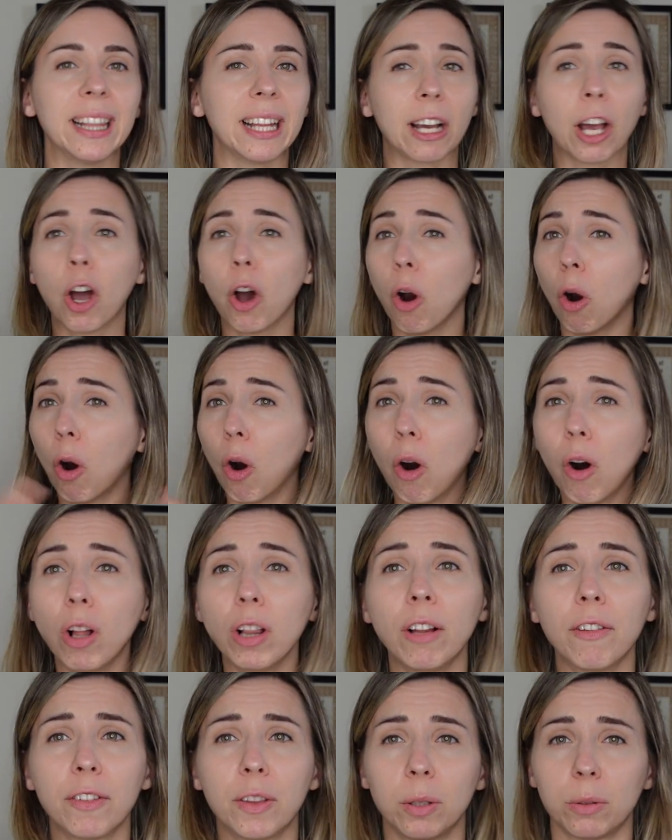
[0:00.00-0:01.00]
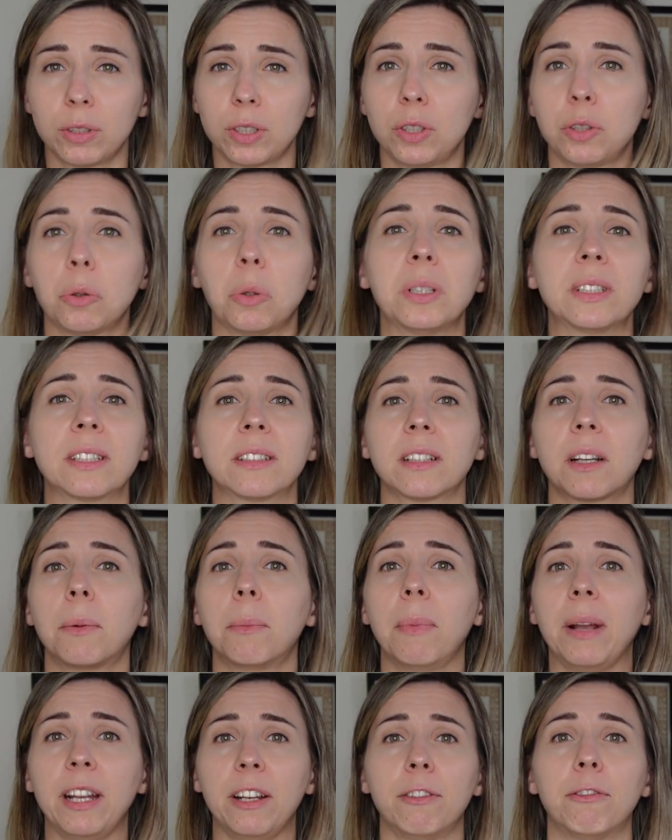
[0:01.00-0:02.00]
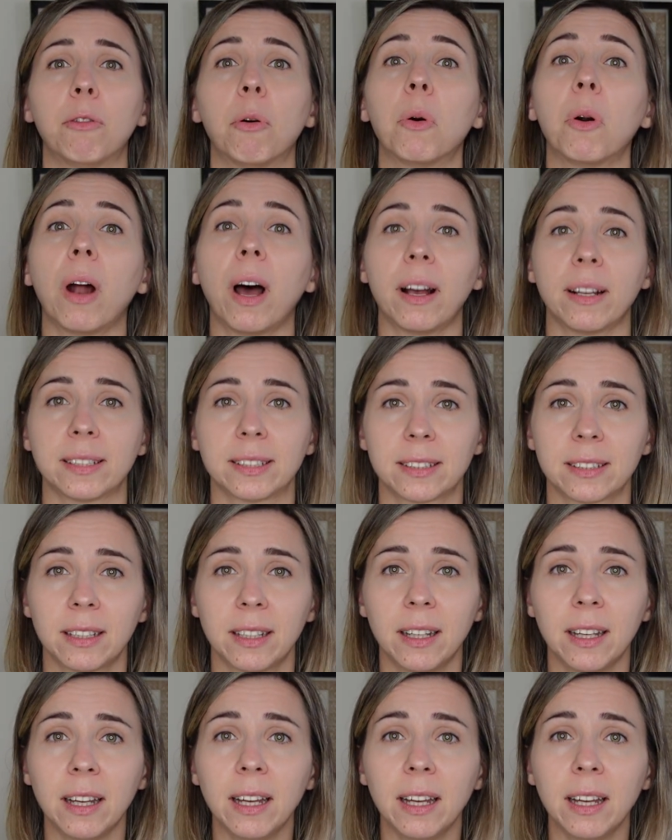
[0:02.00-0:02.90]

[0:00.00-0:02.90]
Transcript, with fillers: Like, all of those choices are made for us.